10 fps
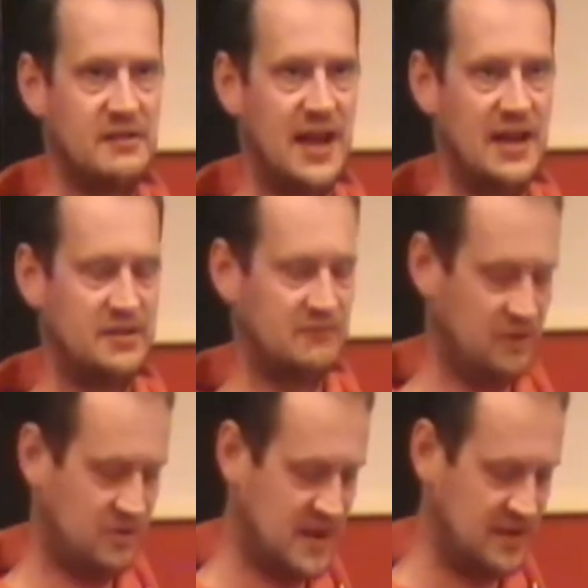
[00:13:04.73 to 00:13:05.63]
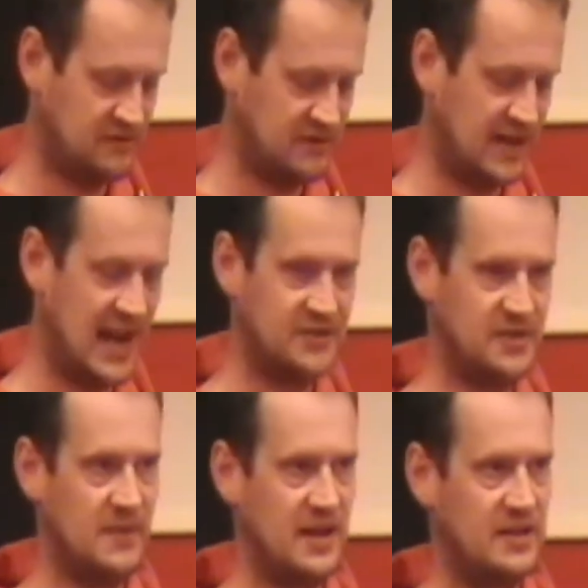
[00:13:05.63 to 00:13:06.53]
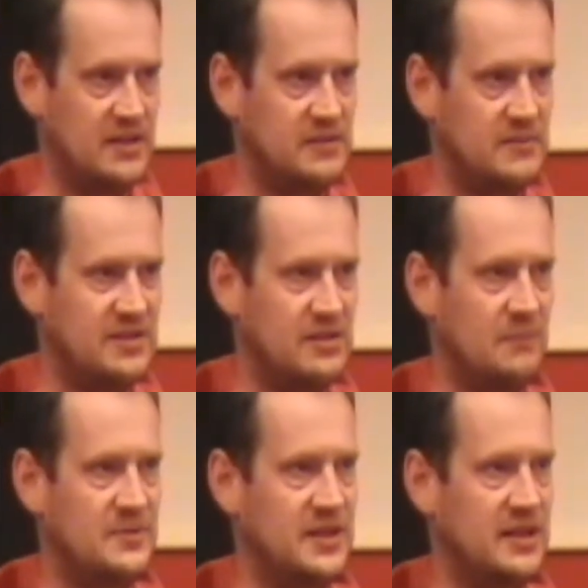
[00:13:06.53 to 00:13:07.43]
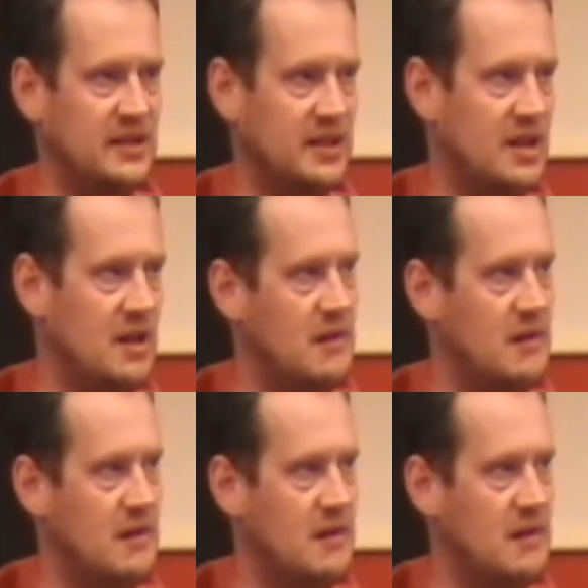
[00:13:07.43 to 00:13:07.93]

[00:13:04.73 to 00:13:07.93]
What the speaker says: has a rudimentary caching mechanism. It's not particularly